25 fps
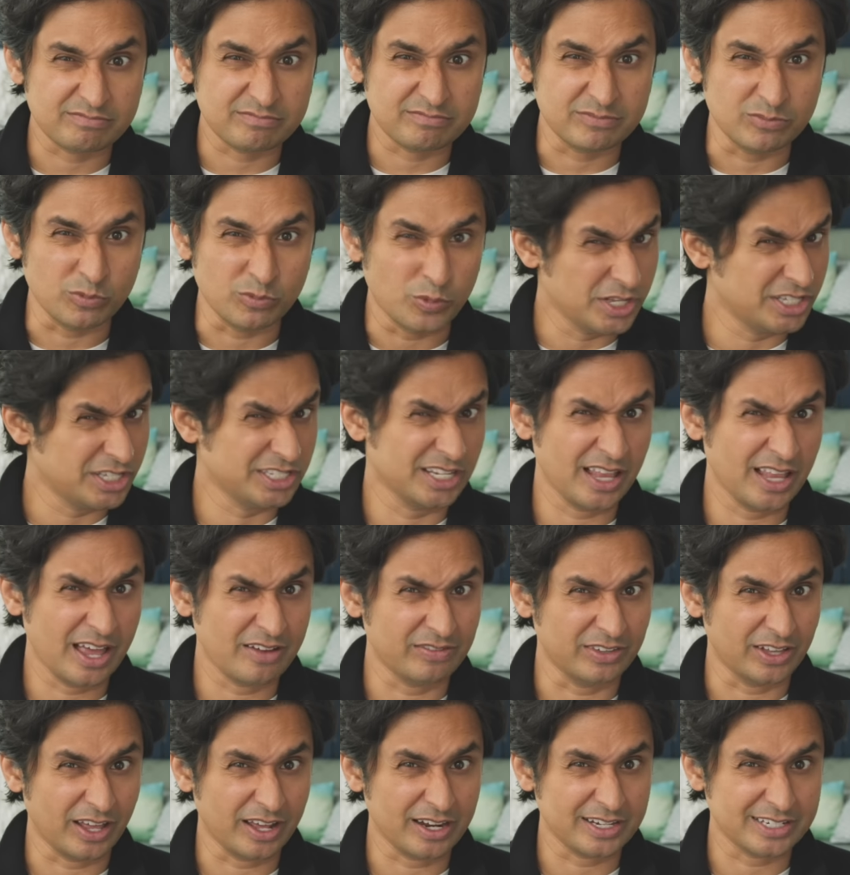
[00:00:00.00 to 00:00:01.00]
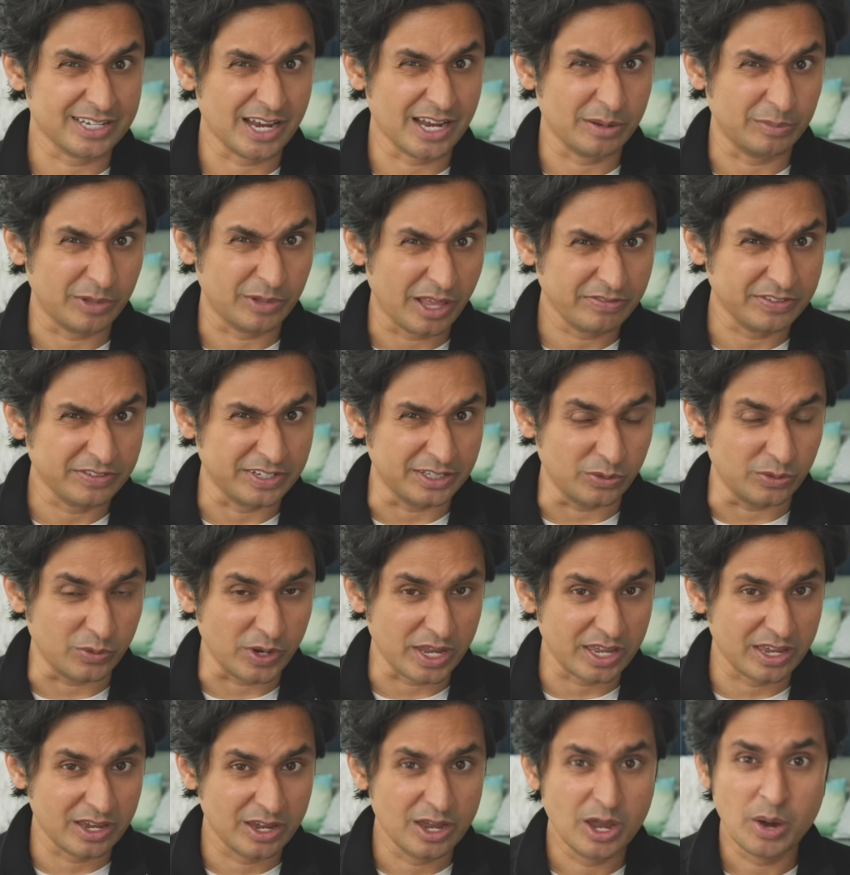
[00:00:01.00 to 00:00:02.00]
we still have a lot of time left in the
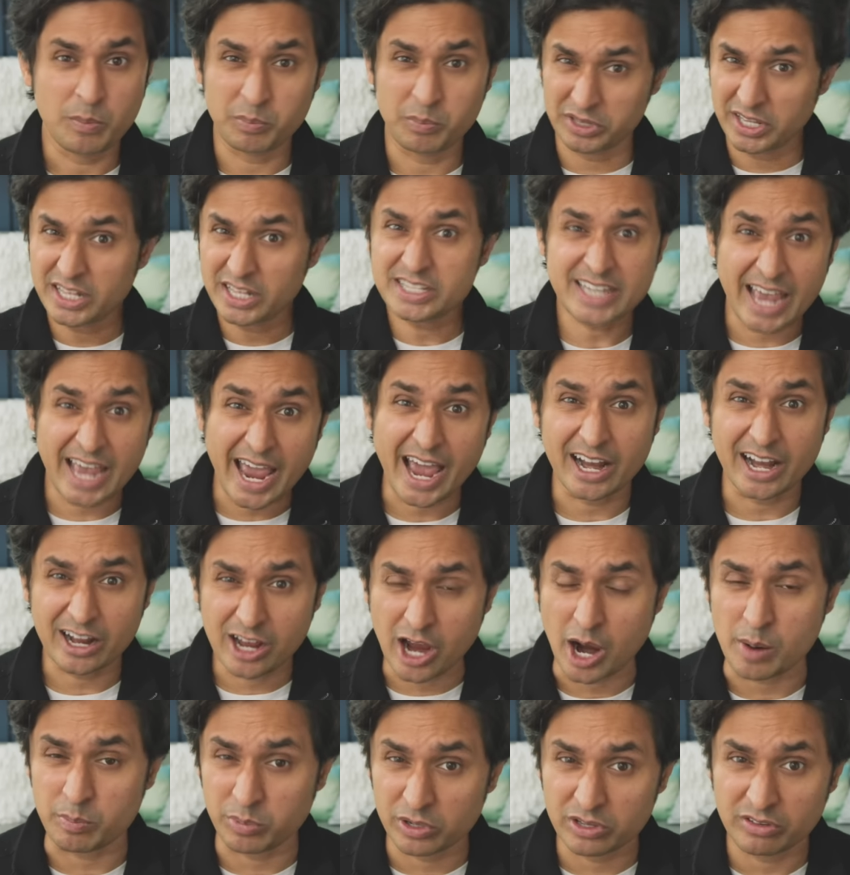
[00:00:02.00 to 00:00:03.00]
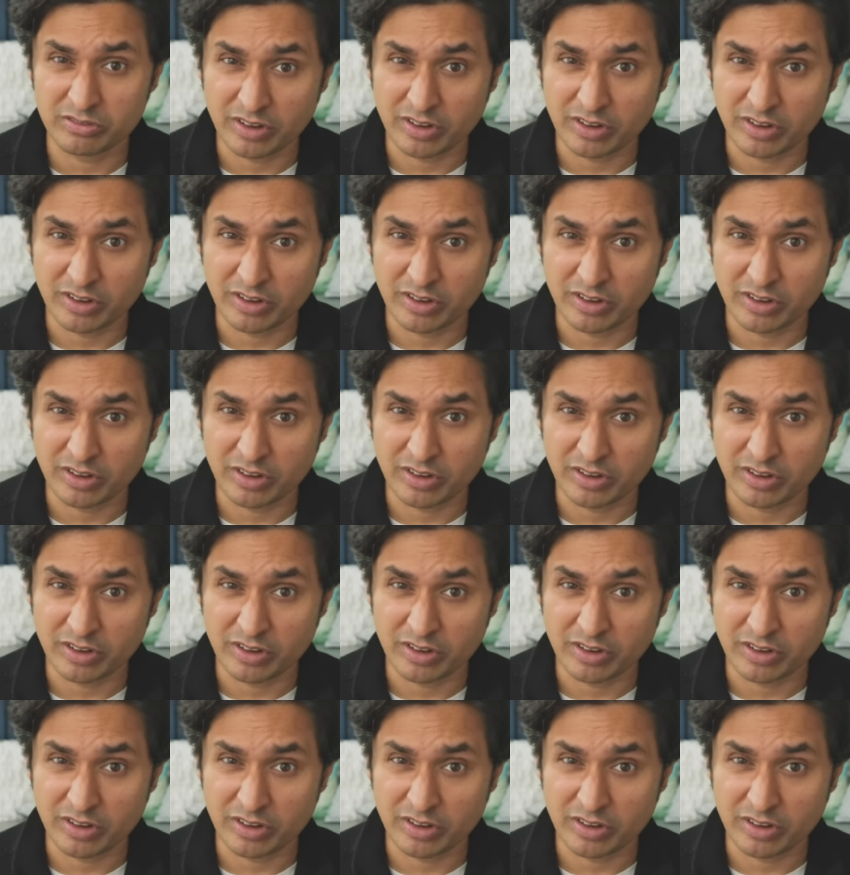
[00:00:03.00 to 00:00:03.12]
week, but let's add a couple of